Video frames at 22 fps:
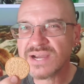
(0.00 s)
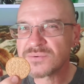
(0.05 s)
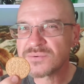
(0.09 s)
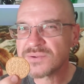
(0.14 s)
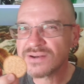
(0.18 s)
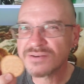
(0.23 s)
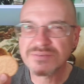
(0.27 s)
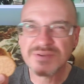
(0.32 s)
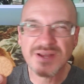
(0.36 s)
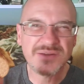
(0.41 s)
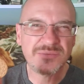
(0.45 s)
I
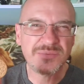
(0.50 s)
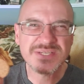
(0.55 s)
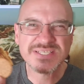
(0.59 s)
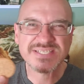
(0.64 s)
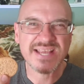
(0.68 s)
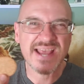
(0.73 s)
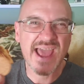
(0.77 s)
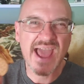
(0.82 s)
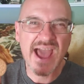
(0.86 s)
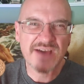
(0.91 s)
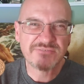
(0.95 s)
don't want to
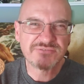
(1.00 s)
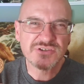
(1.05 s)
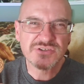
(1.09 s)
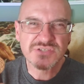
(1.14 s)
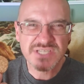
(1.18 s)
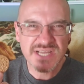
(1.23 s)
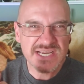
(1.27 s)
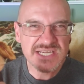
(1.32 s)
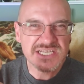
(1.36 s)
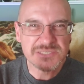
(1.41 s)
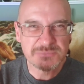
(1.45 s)
say
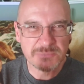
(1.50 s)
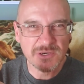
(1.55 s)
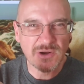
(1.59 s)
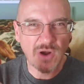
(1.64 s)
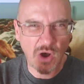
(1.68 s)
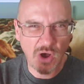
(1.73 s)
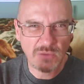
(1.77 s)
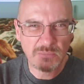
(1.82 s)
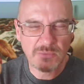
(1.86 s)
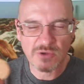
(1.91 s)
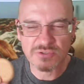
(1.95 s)
aftertaste, but
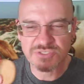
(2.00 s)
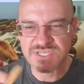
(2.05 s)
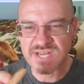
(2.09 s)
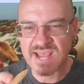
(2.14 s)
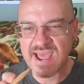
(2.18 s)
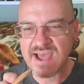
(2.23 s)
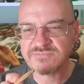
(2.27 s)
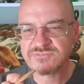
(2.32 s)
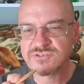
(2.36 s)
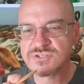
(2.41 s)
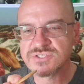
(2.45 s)
almost
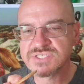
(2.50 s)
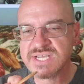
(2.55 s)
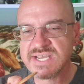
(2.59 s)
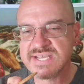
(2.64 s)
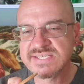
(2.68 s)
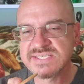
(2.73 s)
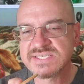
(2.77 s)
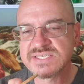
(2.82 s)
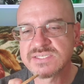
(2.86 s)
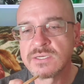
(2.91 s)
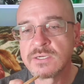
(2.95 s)

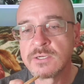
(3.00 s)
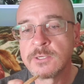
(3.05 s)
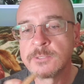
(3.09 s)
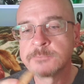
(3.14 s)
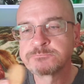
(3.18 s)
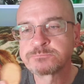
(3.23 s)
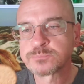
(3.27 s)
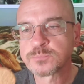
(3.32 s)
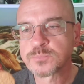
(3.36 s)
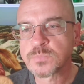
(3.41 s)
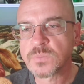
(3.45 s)
aftertaste
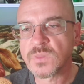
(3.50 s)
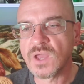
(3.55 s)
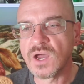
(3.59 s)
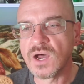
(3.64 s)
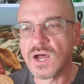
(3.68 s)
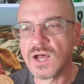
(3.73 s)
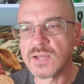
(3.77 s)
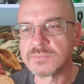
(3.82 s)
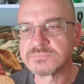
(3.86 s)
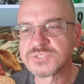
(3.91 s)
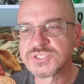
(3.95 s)

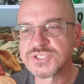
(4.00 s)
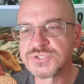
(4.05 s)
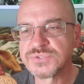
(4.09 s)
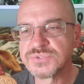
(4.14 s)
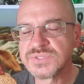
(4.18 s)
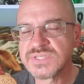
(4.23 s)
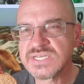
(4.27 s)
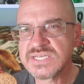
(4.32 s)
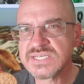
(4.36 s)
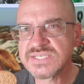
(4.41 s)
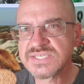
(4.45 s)

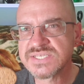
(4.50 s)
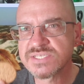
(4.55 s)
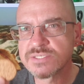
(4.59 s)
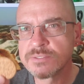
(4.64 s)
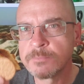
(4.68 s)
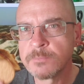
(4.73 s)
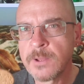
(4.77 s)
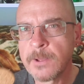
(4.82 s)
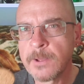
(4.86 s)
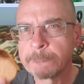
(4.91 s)
to this.